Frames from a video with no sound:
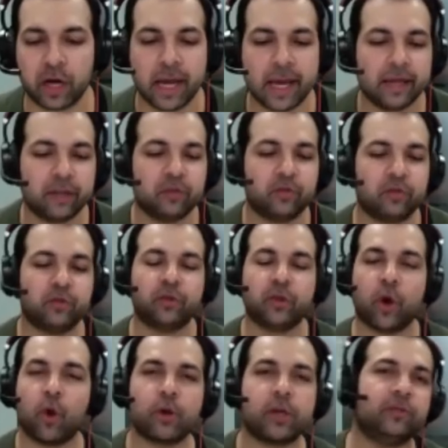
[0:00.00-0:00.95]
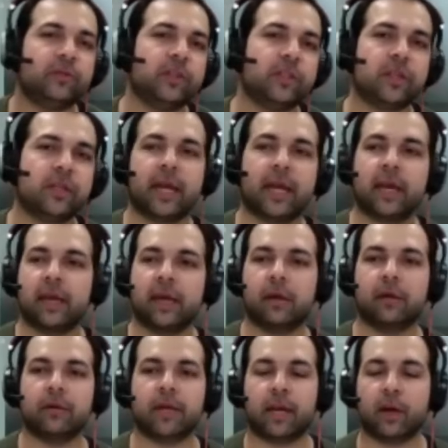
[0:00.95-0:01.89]
It's so easy to get
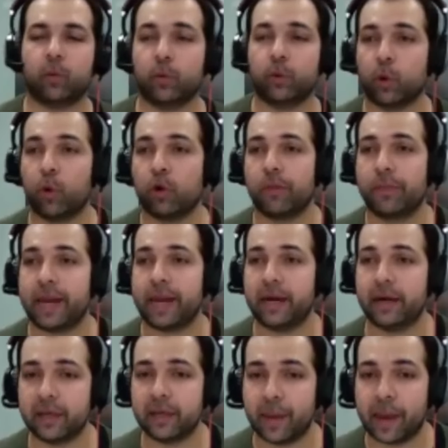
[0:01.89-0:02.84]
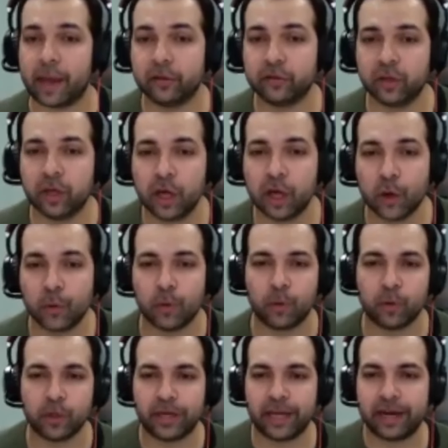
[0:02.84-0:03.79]
inundated with automated emails, but
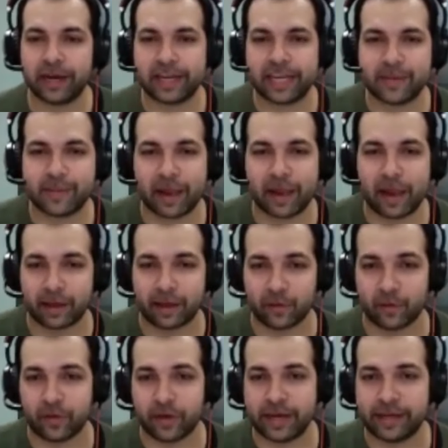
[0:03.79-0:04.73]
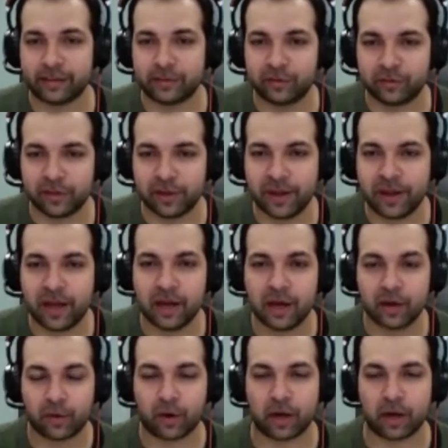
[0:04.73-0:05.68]
when you get an email like this,
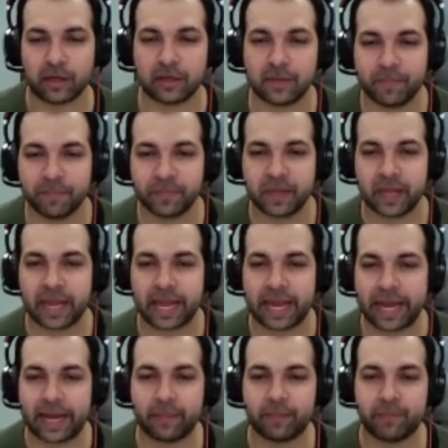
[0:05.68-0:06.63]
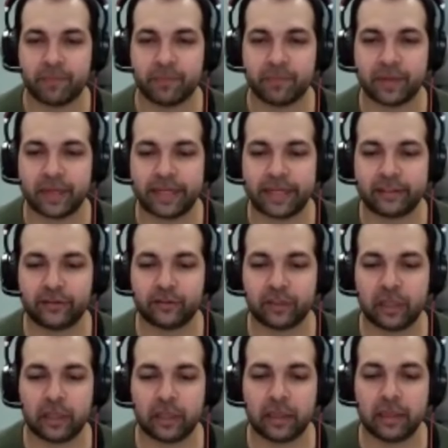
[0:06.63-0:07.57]
right, it's a
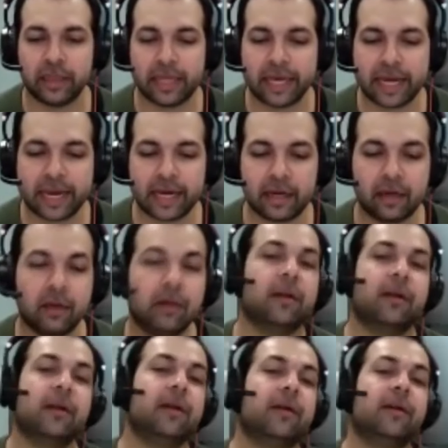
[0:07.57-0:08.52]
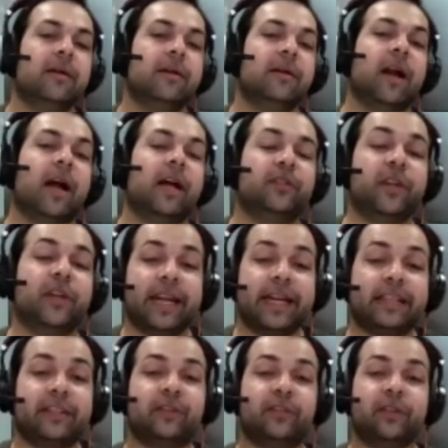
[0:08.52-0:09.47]
little, I'd say
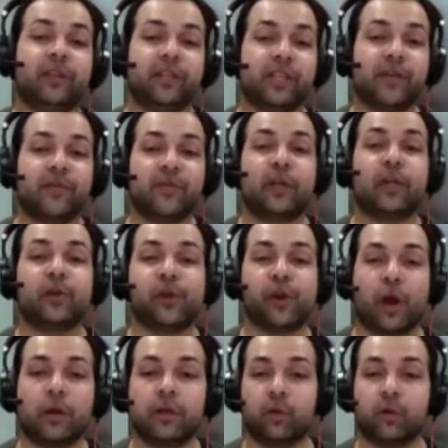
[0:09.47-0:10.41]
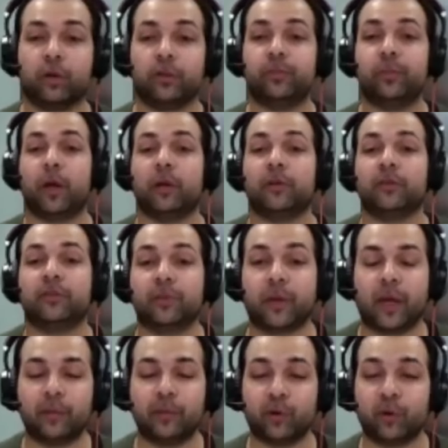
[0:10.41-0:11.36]
it's difficult not to respond
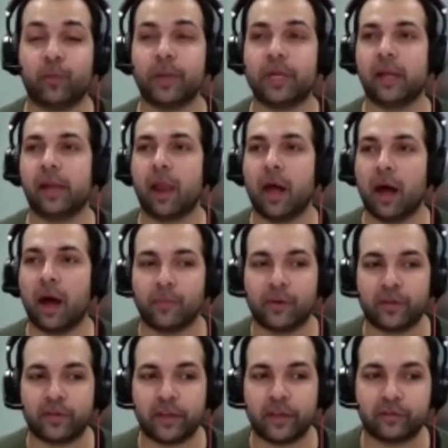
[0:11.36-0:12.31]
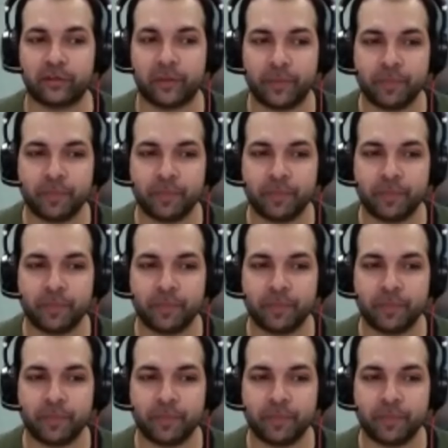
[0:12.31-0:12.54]
sometimes or be alarmed at this,